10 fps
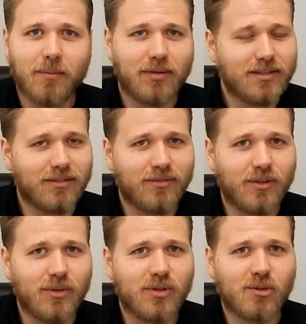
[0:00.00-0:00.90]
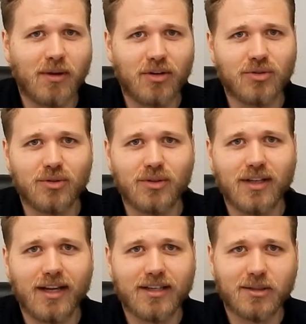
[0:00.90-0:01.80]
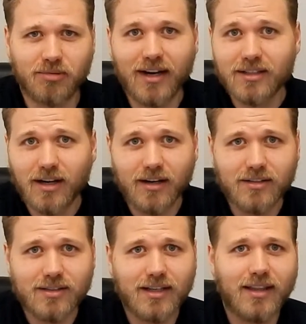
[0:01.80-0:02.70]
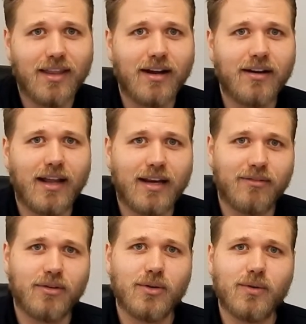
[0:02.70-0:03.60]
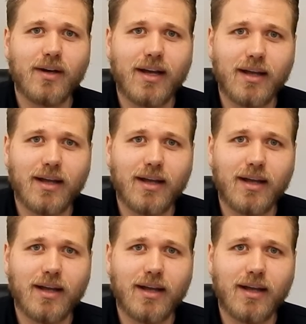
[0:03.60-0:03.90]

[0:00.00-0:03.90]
plus a few special surprise cards in there, and a few